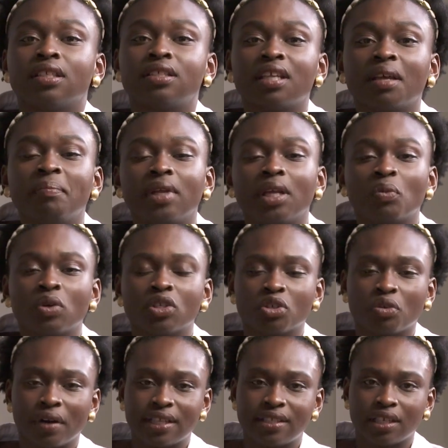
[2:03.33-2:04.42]
Timnit was
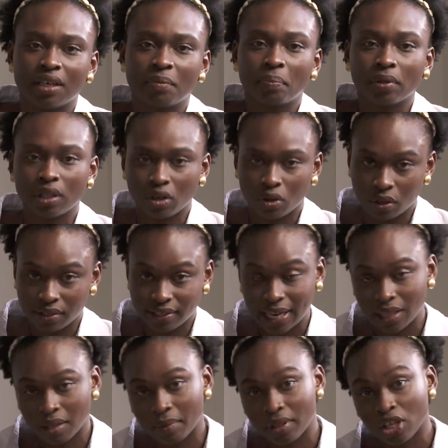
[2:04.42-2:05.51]
granted political
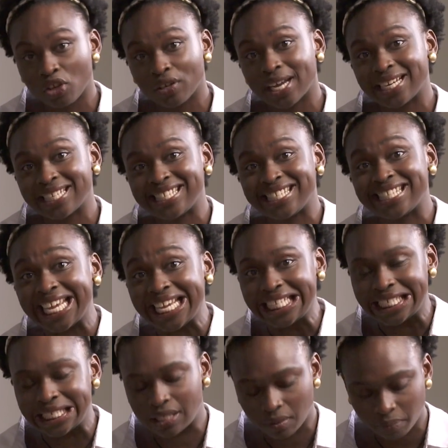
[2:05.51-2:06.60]
asylum in the United
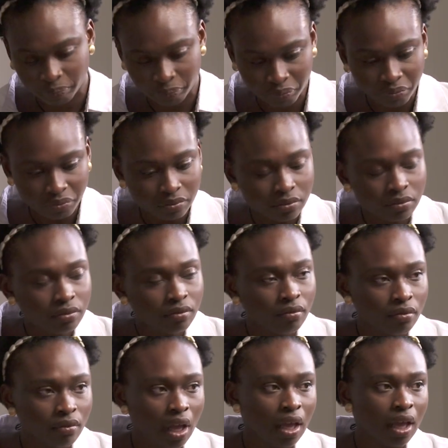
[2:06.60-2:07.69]
States.
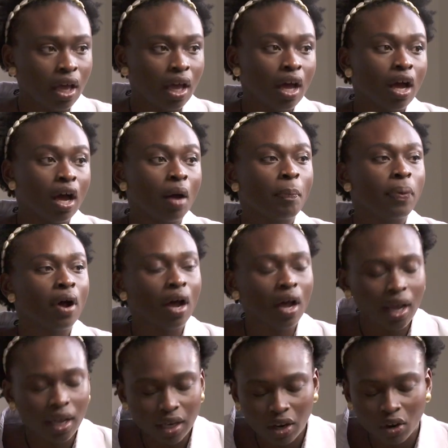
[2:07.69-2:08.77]

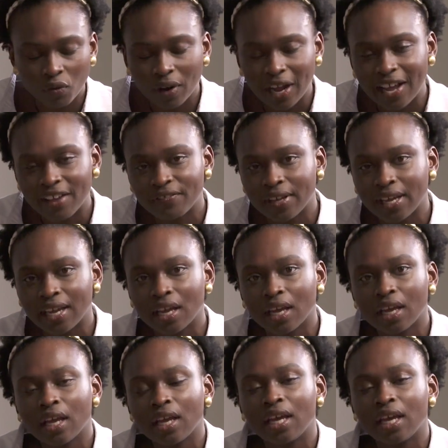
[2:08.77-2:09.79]
Upon arriving,